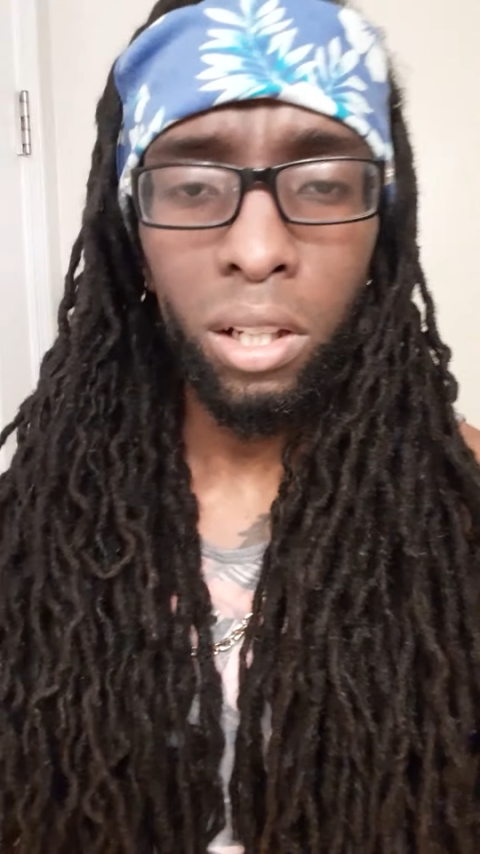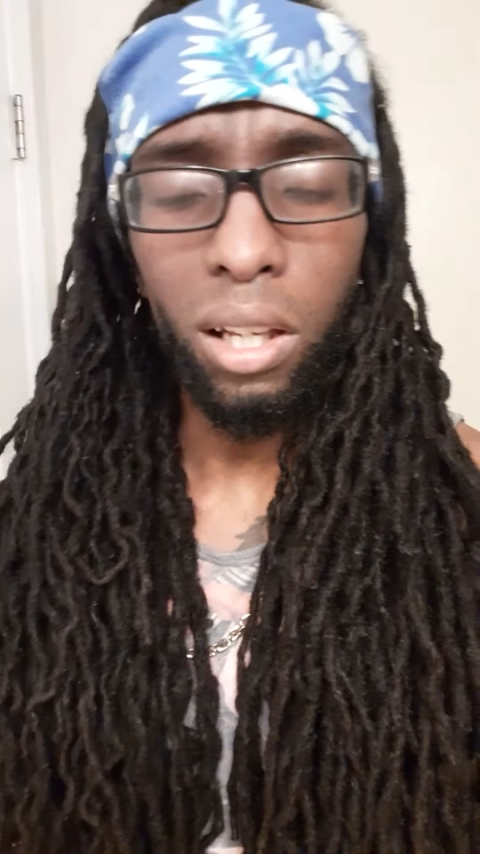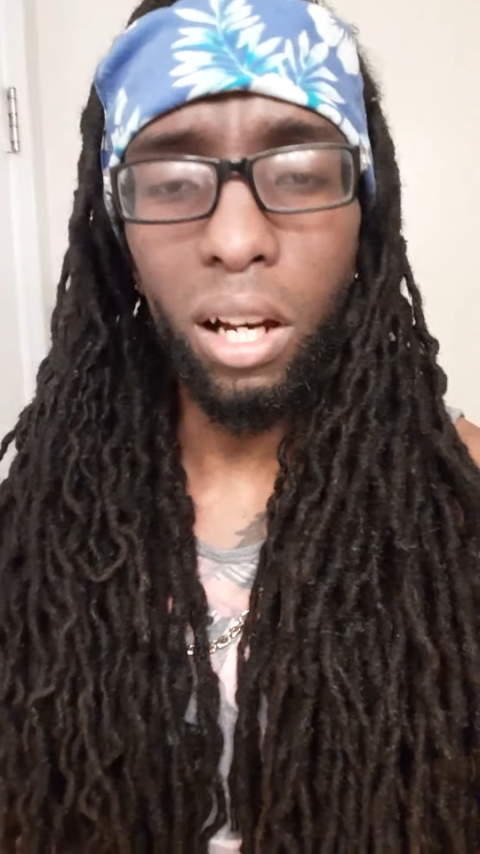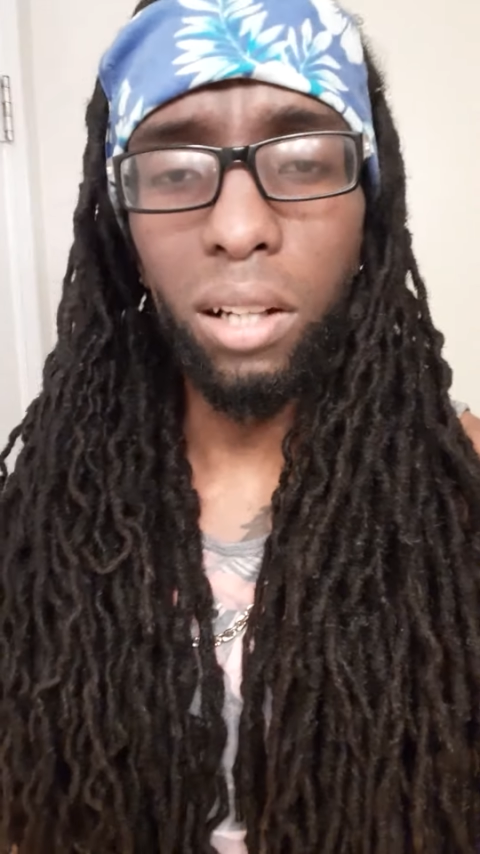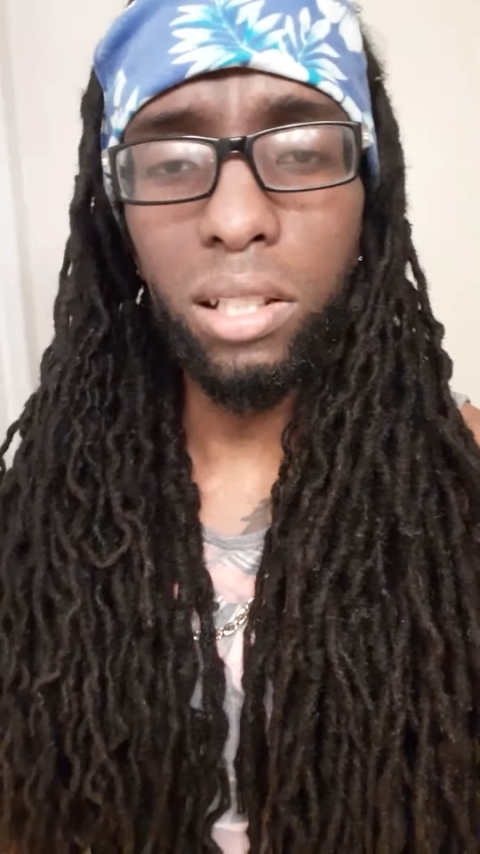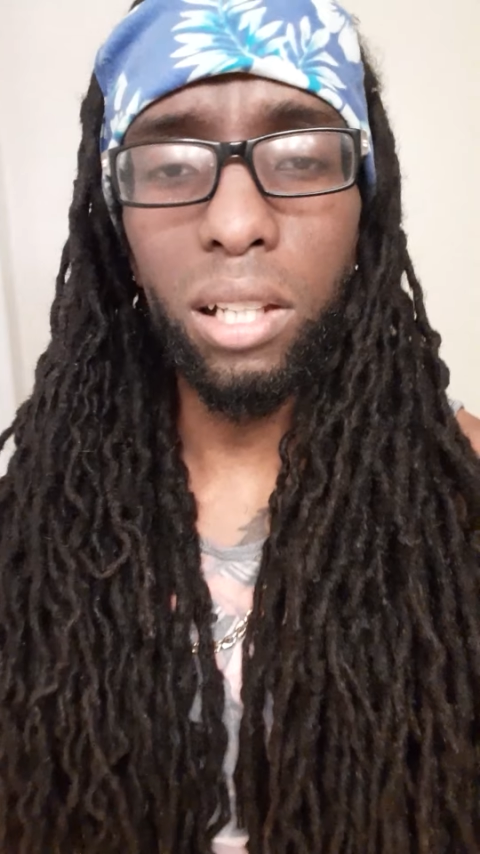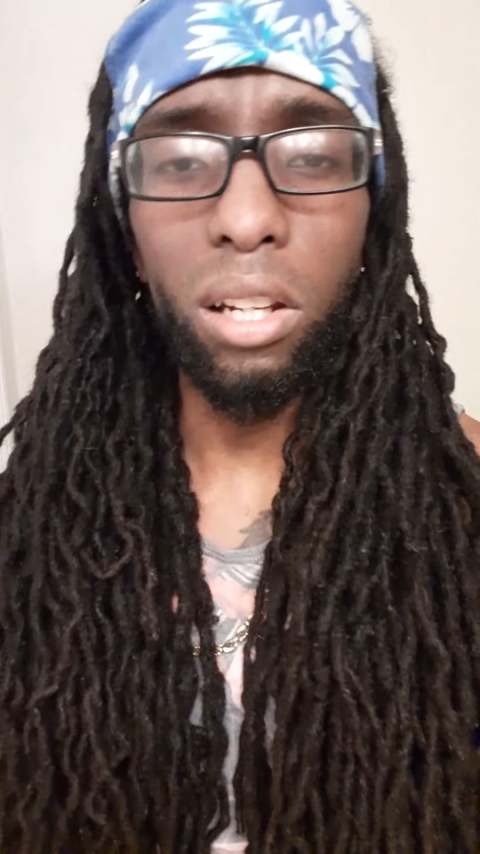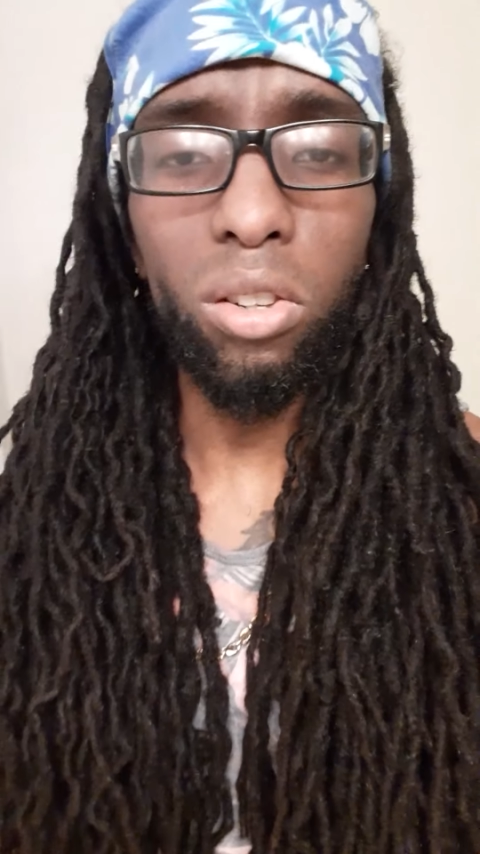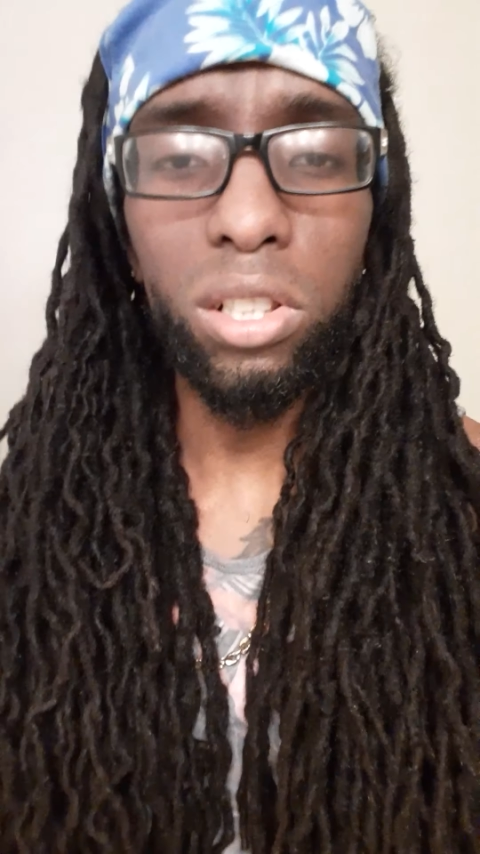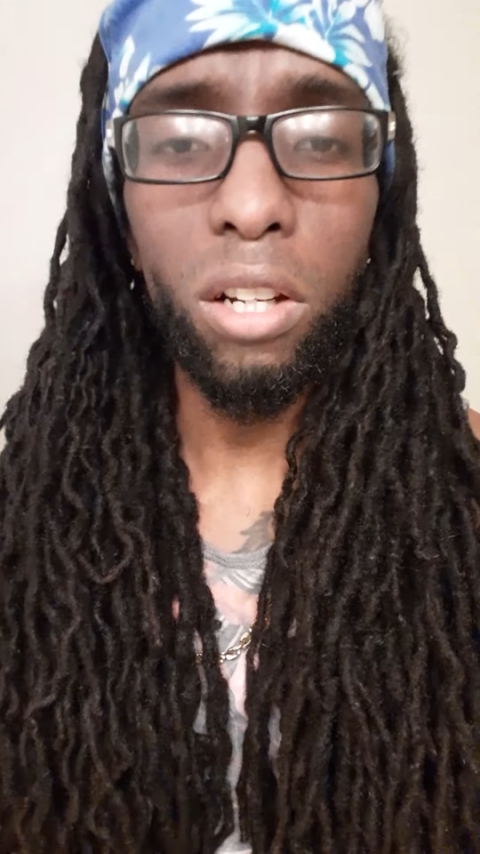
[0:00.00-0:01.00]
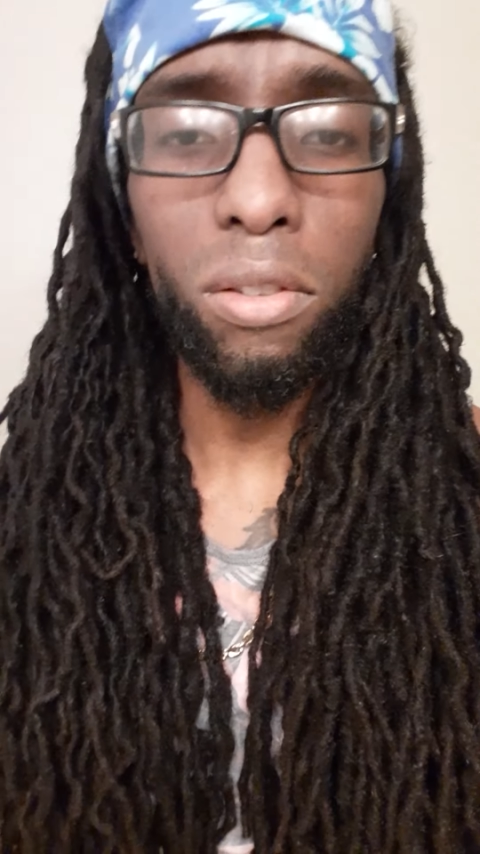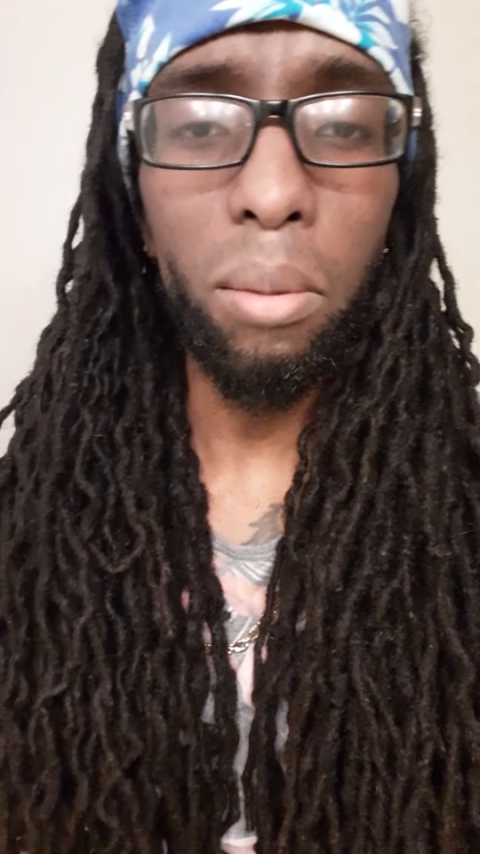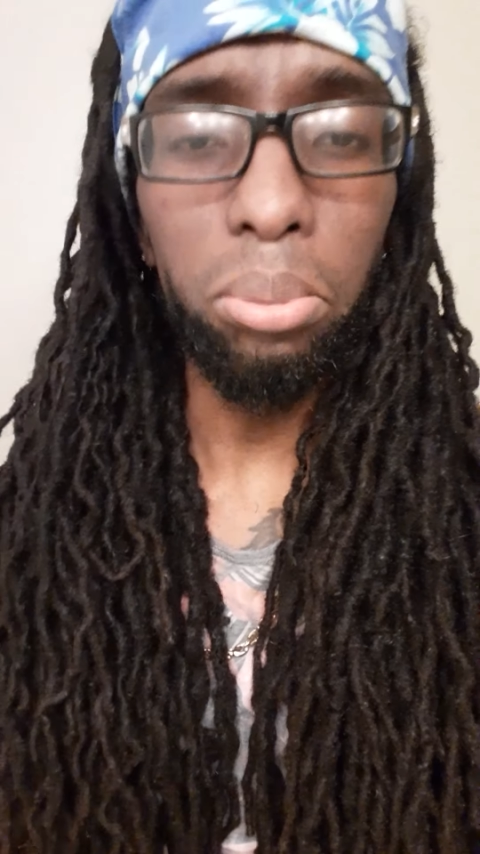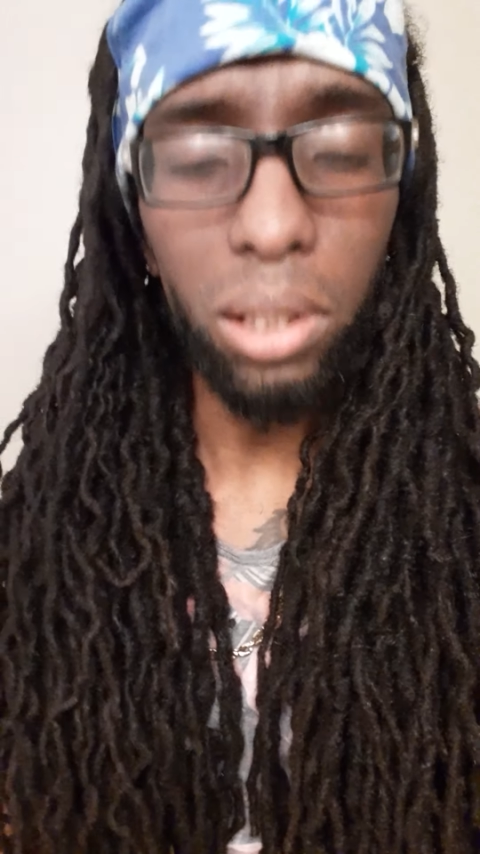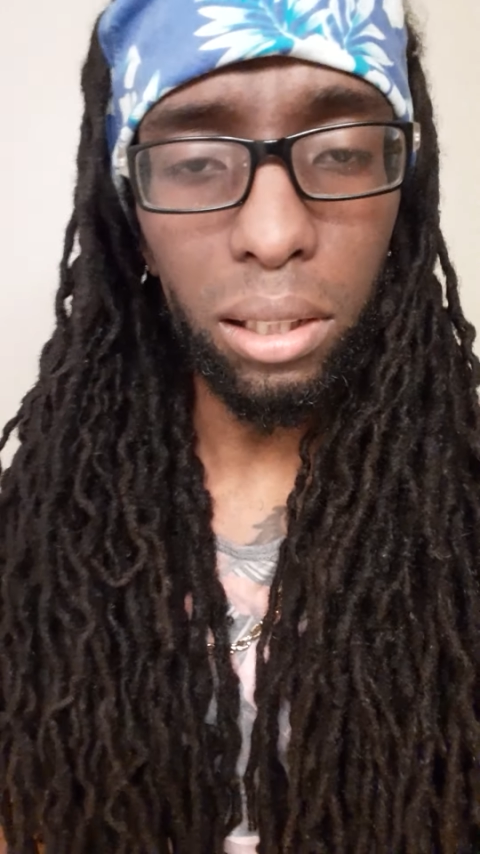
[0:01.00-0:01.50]
and understanding yourself
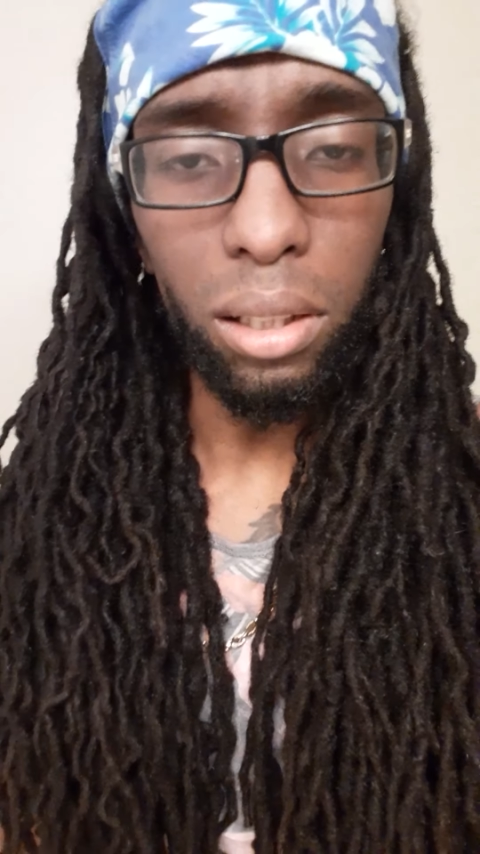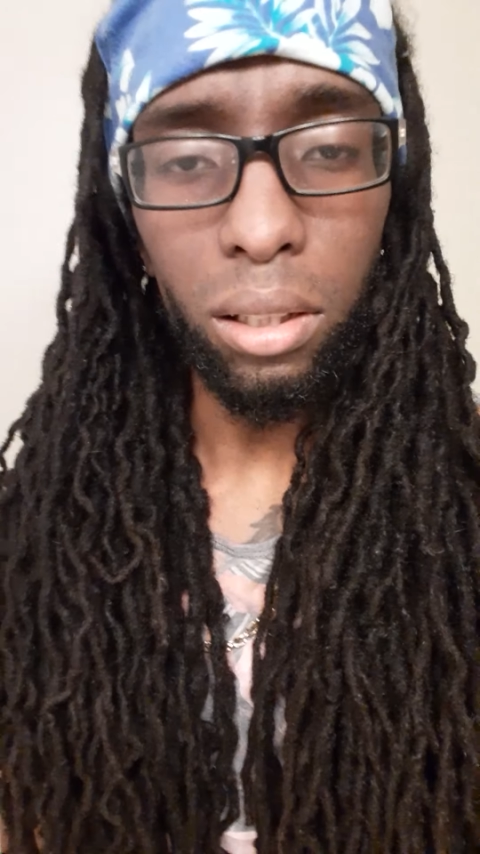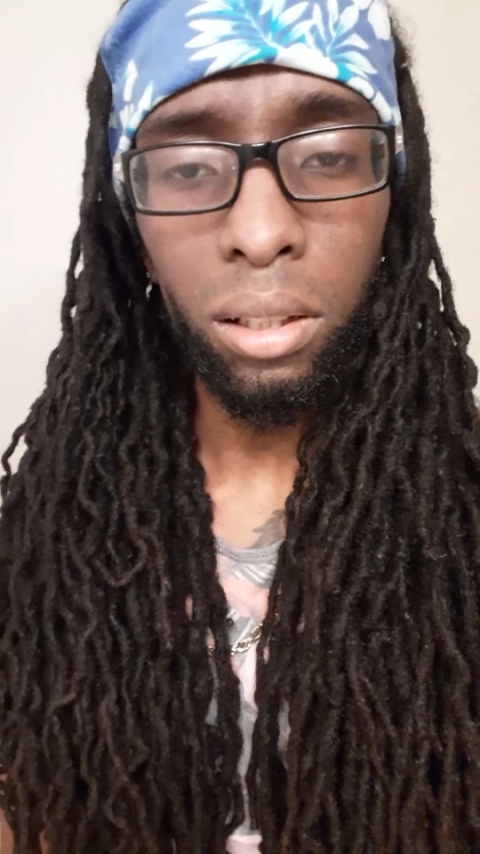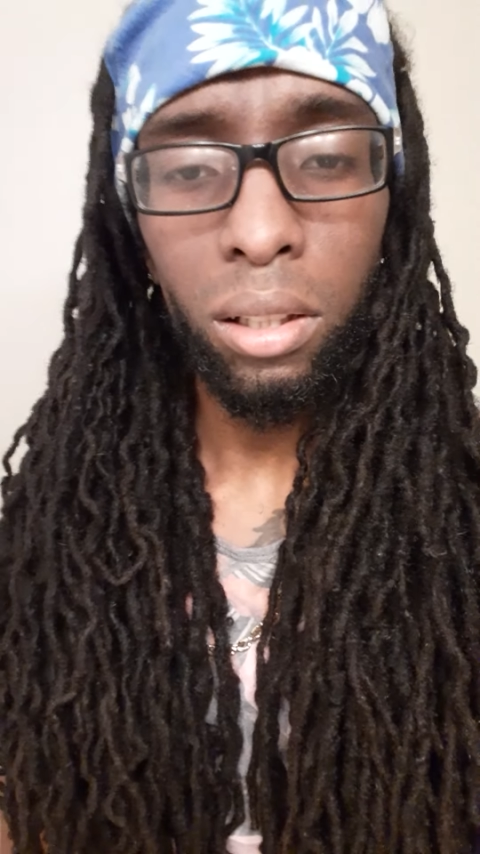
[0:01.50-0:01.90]
completely